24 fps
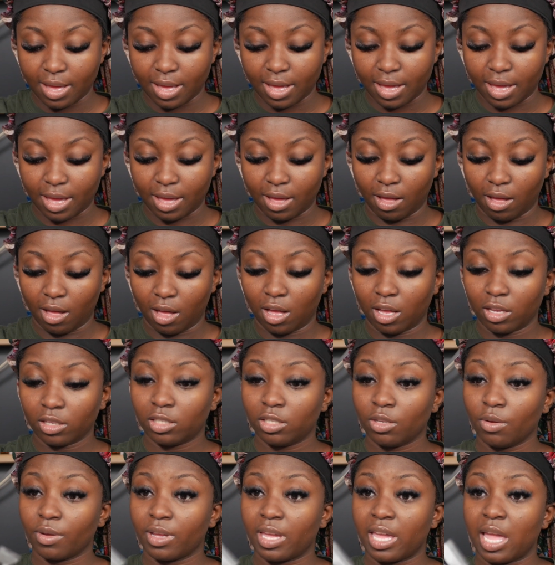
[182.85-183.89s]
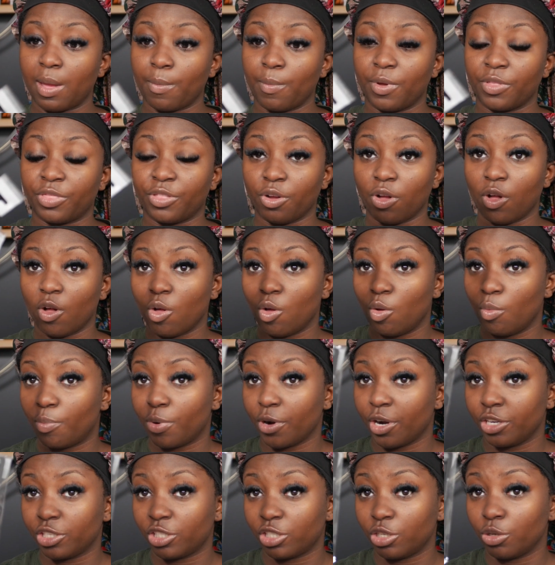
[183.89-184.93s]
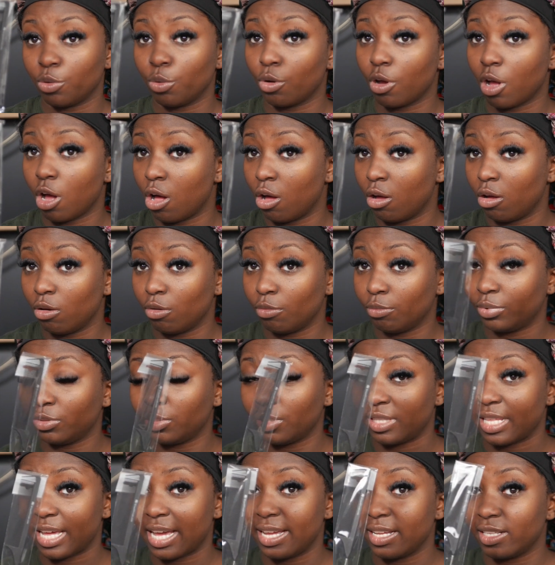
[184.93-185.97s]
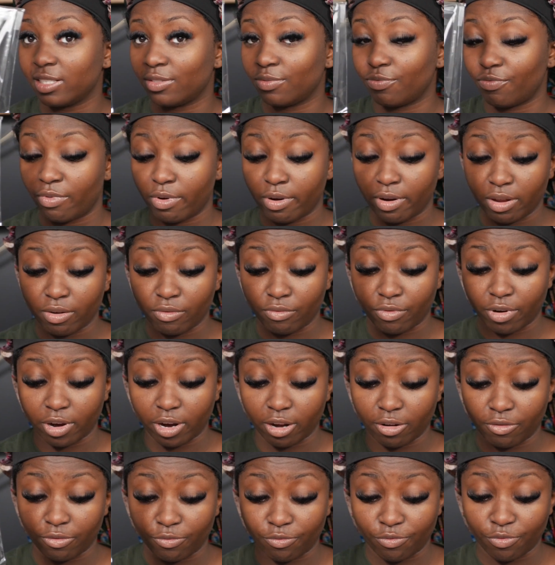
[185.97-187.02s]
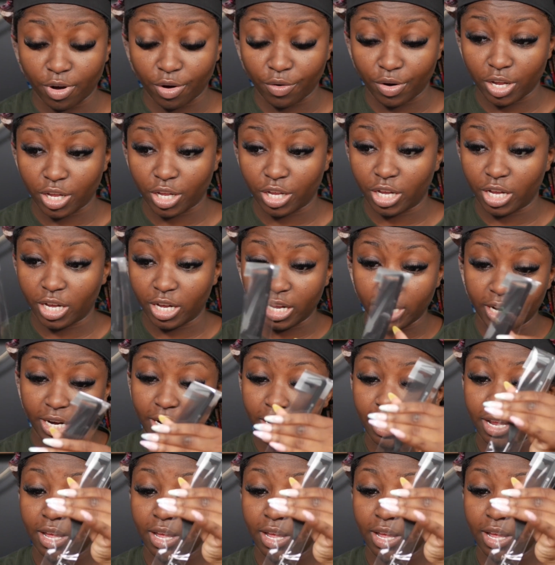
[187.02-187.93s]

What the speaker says: It also came with their own personal comb, so that is very, very, very good.